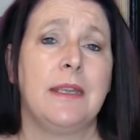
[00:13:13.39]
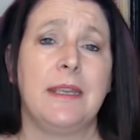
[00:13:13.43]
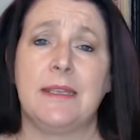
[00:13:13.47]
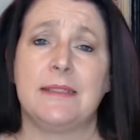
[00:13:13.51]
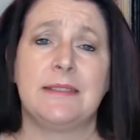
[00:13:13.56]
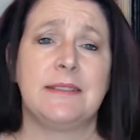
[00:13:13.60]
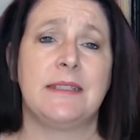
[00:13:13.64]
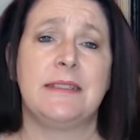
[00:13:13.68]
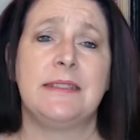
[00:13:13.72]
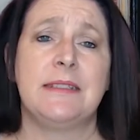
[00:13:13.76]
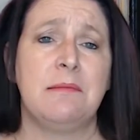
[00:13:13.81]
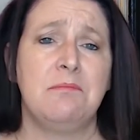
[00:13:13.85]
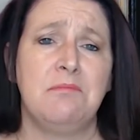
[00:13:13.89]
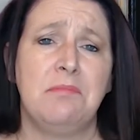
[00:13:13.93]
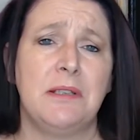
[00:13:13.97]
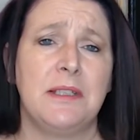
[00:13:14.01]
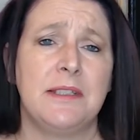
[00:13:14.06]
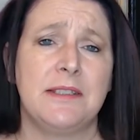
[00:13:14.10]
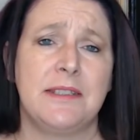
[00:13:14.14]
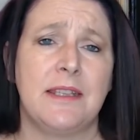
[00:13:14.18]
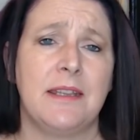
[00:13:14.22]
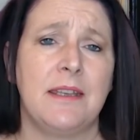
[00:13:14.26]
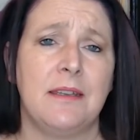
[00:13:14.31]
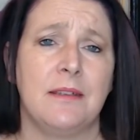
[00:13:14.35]
It's as
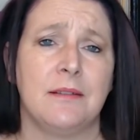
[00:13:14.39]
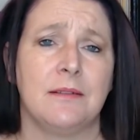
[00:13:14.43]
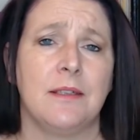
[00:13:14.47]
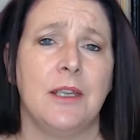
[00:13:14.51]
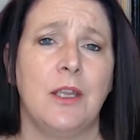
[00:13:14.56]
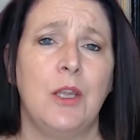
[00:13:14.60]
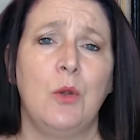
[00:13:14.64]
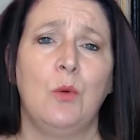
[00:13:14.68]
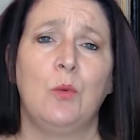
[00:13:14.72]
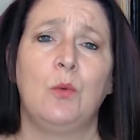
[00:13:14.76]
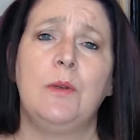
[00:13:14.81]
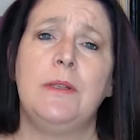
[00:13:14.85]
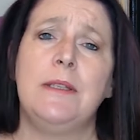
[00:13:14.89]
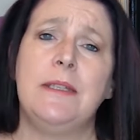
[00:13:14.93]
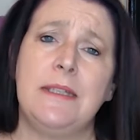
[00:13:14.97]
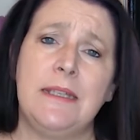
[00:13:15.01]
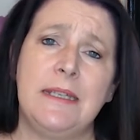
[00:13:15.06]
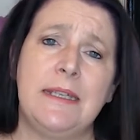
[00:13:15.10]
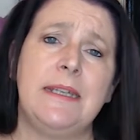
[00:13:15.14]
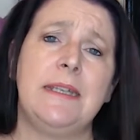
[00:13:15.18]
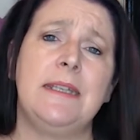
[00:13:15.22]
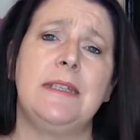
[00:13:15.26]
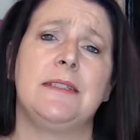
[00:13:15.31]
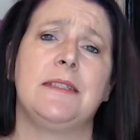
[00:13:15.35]
simple as that. We
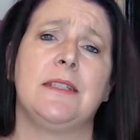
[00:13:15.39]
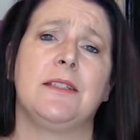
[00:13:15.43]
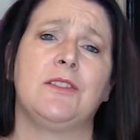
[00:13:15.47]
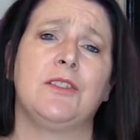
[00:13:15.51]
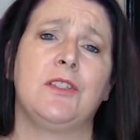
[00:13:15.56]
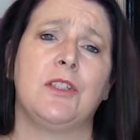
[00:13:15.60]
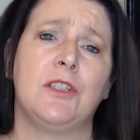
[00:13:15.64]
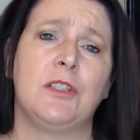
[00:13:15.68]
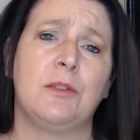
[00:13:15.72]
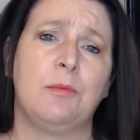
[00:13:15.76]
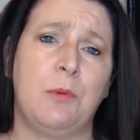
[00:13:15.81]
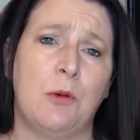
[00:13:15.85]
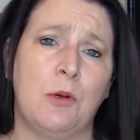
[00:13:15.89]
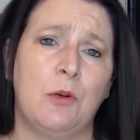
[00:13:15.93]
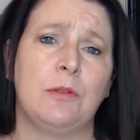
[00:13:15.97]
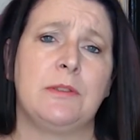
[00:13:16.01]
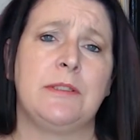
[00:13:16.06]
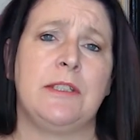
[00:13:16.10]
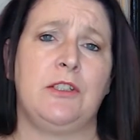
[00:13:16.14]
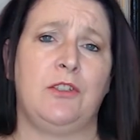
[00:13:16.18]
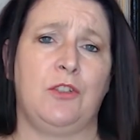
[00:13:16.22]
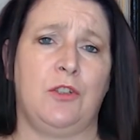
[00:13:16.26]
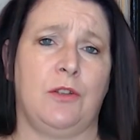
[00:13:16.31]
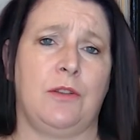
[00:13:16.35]
need to
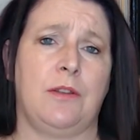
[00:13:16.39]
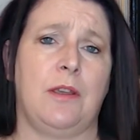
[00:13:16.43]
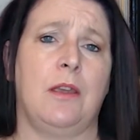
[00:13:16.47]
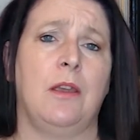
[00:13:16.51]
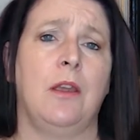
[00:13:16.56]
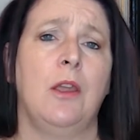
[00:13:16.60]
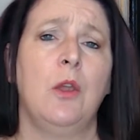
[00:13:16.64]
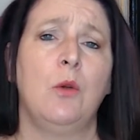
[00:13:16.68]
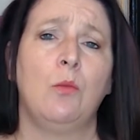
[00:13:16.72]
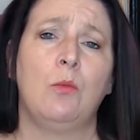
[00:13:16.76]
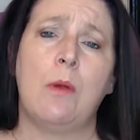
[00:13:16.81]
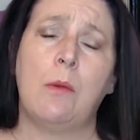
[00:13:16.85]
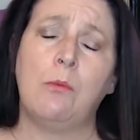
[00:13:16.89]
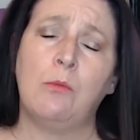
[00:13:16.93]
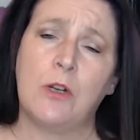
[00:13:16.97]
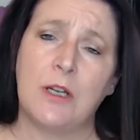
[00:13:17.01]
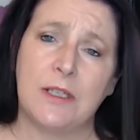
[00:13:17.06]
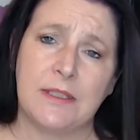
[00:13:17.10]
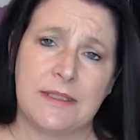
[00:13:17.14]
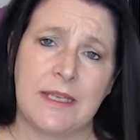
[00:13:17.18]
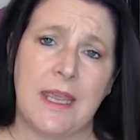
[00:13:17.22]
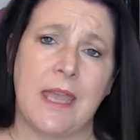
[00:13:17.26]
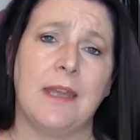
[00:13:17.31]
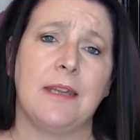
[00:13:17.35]
support each other when we're
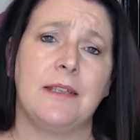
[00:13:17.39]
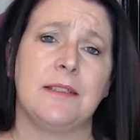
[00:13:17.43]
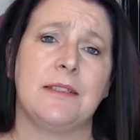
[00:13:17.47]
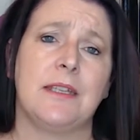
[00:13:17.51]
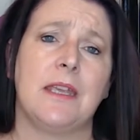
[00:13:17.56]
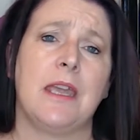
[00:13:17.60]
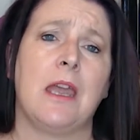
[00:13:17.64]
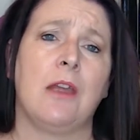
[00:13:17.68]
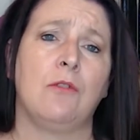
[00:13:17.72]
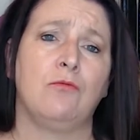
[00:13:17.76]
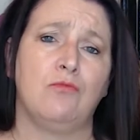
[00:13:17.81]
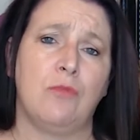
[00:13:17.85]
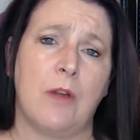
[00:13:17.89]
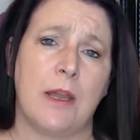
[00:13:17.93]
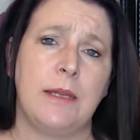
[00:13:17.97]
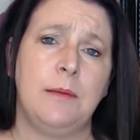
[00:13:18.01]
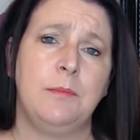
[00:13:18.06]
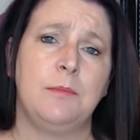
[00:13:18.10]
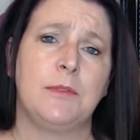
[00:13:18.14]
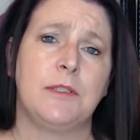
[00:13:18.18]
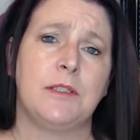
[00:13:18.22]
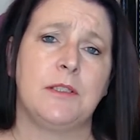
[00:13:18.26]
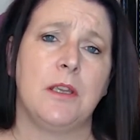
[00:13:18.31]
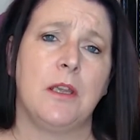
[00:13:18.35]
attacked and
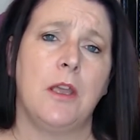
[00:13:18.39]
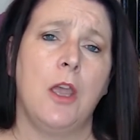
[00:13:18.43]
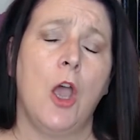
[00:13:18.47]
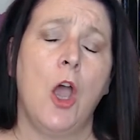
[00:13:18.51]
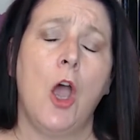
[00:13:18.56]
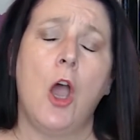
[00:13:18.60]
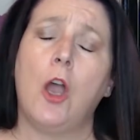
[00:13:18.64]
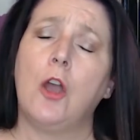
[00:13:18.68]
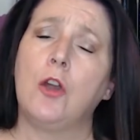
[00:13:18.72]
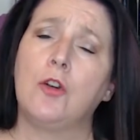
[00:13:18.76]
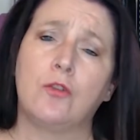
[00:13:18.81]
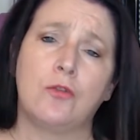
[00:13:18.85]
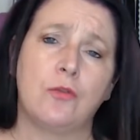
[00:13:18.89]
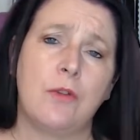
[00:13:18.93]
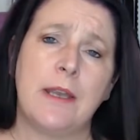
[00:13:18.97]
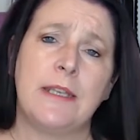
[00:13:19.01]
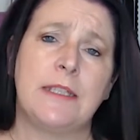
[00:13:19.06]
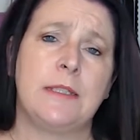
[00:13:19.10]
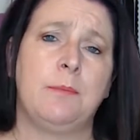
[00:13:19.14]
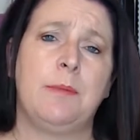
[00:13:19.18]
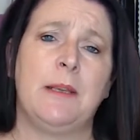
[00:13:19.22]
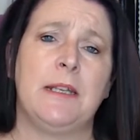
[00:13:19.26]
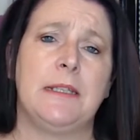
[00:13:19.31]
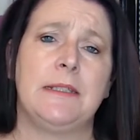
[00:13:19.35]
raped. Our
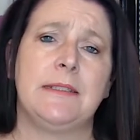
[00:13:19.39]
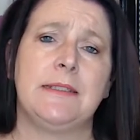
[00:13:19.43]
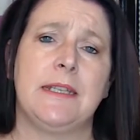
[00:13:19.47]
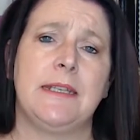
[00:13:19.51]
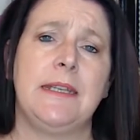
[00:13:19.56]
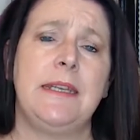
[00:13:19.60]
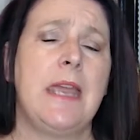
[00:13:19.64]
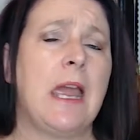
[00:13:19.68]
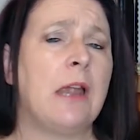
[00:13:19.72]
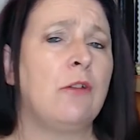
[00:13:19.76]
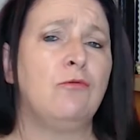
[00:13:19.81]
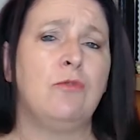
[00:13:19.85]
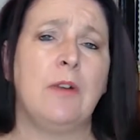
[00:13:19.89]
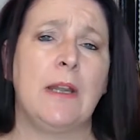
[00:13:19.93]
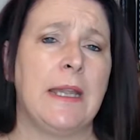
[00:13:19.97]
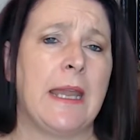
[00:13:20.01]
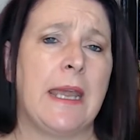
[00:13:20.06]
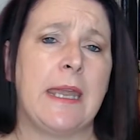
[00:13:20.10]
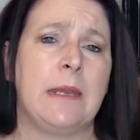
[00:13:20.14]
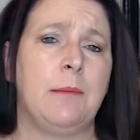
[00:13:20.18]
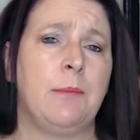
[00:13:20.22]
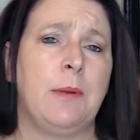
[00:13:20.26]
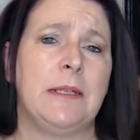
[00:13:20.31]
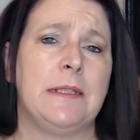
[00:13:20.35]
credibility and
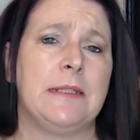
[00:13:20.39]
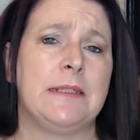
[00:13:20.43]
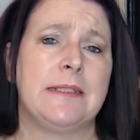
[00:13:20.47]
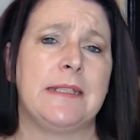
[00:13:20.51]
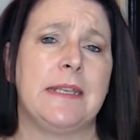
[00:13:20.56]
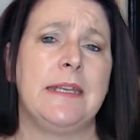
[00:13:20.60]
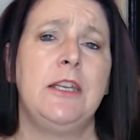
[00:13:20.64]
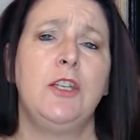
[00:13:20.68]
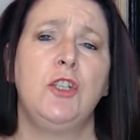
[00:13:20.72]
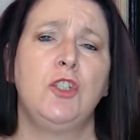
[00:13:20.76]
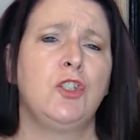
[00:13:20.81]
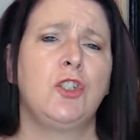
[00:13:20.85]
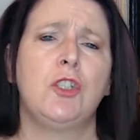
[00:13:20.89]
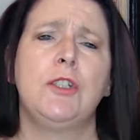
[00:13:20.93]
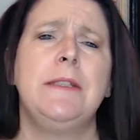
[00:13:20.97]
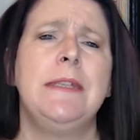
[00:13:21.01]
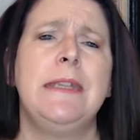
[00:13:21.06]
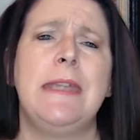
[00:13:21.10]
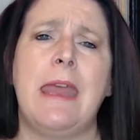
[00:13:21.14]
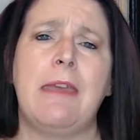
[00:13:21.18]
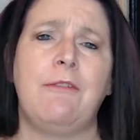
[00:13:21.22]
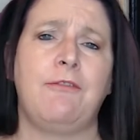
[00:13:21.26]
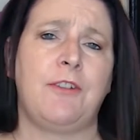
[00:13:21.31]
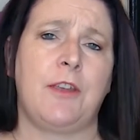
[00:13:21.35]
reliability should
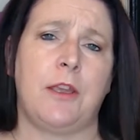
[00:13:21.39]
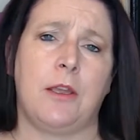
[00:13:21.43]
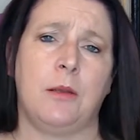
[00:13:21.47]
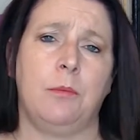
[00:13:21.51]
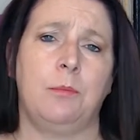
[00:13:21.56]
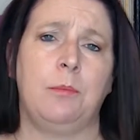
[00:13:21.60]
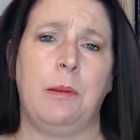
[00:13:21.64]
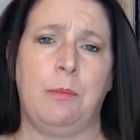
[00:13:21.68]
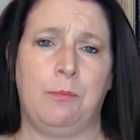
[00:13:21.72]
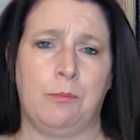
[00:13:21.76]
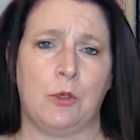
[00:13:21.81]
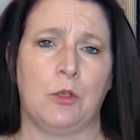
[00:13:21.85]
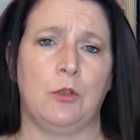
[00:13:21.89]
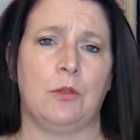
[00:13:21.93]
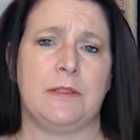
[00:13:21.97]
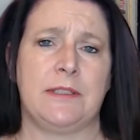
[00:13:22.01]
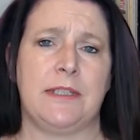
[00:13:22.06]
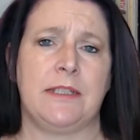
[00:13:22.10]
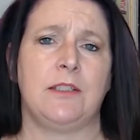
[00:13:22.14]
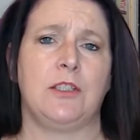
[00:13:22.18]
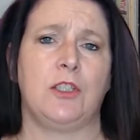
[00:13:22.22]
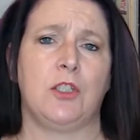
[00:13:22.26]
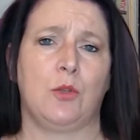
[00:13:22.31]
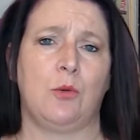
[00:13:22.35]
never be
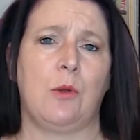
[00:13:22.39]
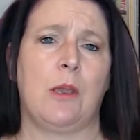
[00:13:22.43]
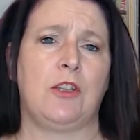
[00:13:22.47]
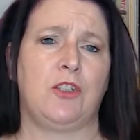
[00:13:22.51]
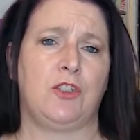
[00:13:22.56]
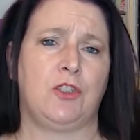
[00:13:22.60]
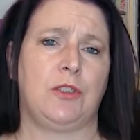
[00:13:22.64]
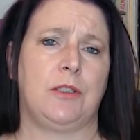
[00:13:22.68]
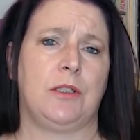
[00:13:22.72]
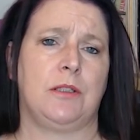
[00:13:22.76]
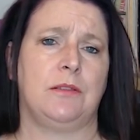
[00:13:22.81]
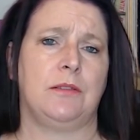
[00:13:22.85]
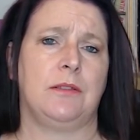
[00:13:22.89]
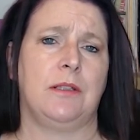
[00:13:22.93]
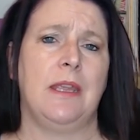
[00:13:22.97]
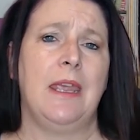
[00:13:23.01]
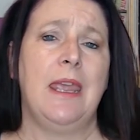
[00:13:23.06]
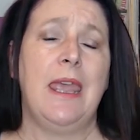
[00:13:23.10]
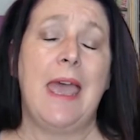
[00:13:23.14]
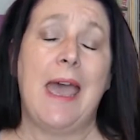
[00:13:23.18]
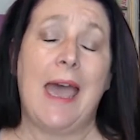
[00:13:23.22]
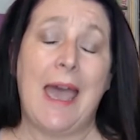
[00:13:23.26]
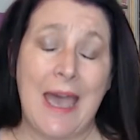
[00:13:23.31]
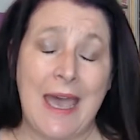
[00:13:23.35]
brought into question.
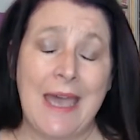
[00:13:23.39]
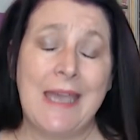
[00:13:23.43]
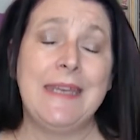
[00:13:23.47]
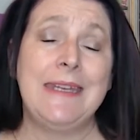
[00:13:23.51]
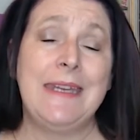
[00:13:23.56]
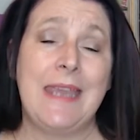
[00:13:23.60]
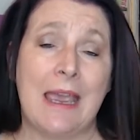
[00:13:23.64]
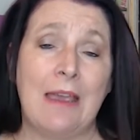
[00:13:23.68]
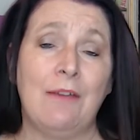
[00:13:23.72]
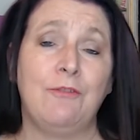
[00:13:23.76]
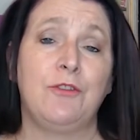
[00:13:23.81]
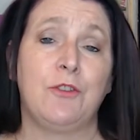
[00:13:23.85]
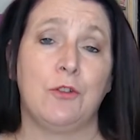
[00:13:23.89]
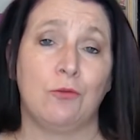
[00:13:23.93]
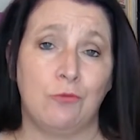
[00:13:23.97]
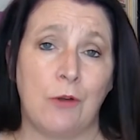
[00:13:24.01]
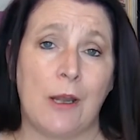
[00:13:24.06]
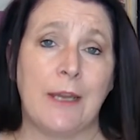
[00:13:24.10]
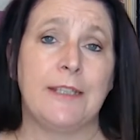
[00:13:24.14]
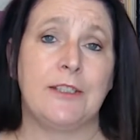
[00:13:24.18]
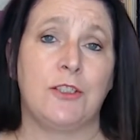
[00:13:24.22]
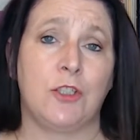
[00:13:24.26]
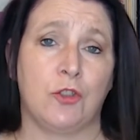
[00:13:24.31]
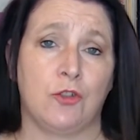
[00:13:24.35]
I have the
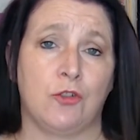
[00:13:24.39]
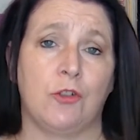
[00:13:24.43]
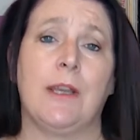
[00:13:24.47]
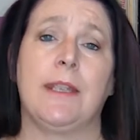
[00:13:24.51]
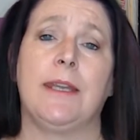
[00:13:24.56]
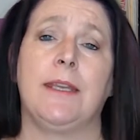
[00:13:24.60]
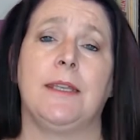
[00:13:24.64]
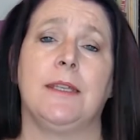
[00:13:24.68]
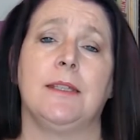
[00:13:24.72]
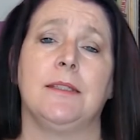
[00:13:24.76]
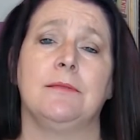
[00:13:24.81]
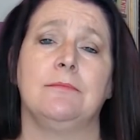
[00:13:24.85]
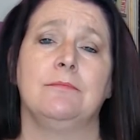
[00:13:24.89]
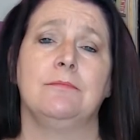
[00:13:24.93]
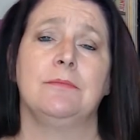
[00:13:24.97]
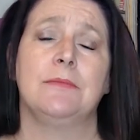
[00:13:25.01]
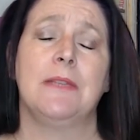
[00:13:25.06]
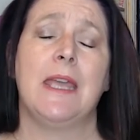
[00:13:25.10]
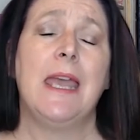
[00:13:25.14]
right to drink.